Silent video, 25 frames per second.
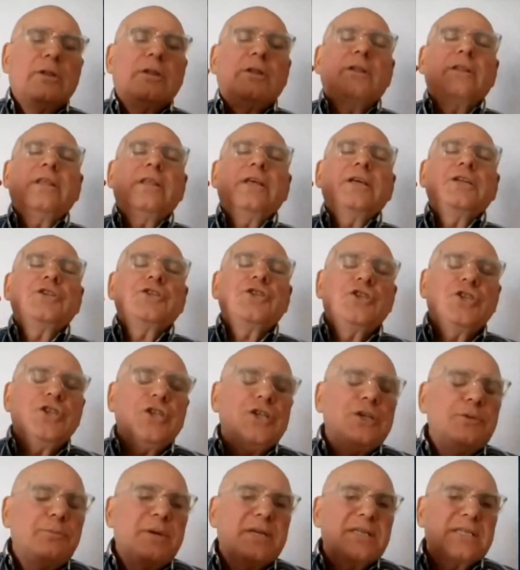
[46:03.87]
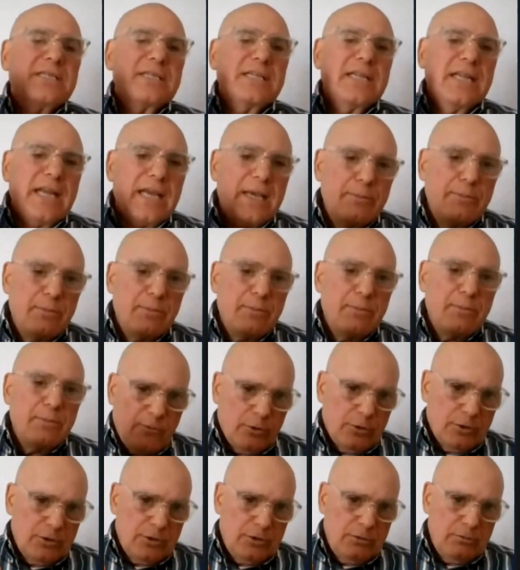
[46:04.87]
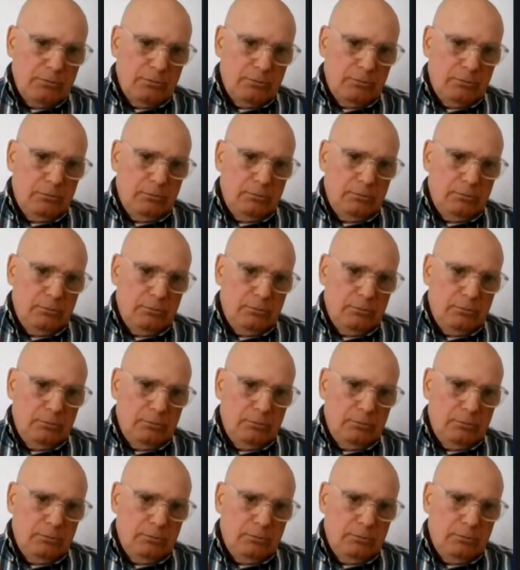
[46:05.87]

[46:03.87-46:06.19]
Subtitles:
the cheapest labor force,